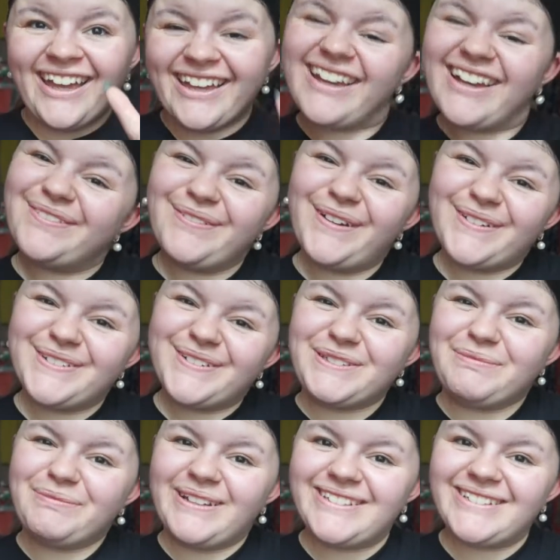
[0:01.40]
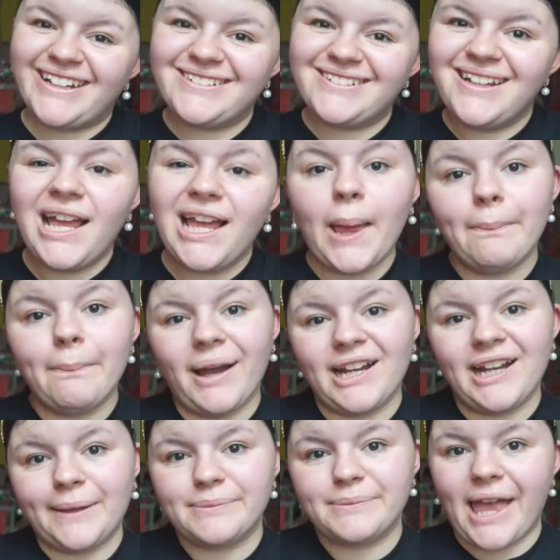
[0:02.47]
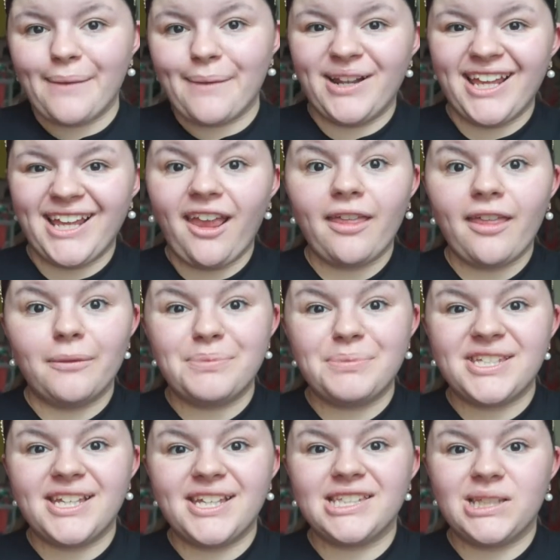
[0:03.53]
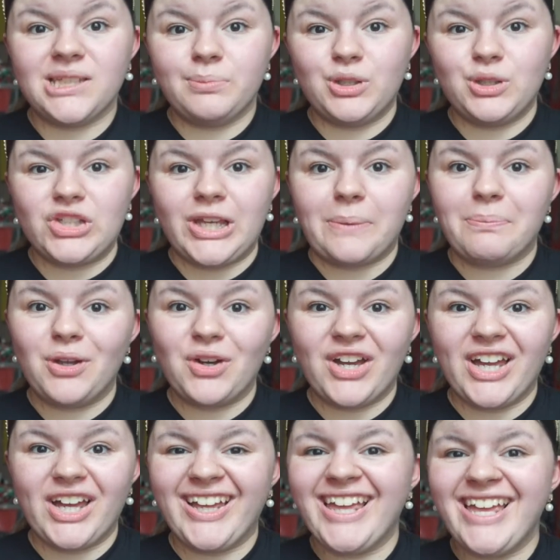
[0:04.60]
welcome to my channel. My name's Emily, the Petite Beauty blogger,